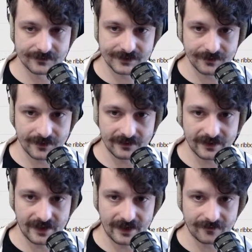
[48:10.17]
so not
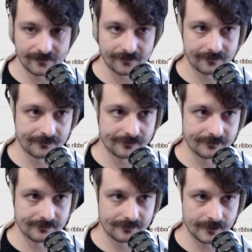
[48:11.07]
that.
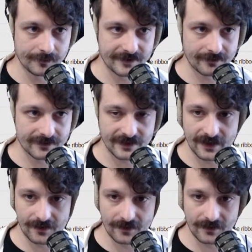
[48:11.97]
Oops, there was an
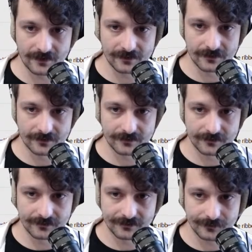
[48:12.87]
error.
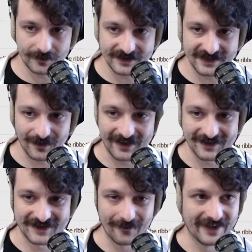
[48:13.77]
What is this? Why
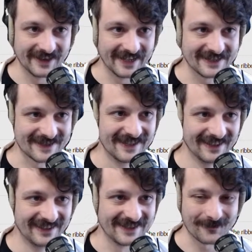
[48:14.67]
there's so many links?
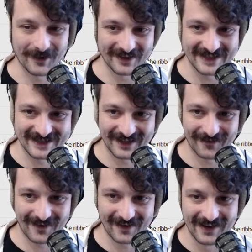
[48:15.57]
Is one of these going to
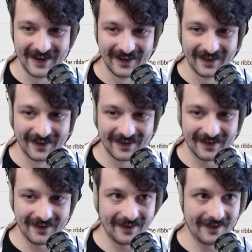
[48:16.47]
work?
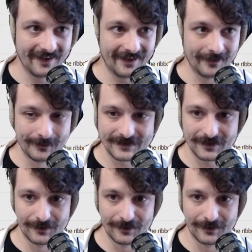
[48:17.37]
Oops.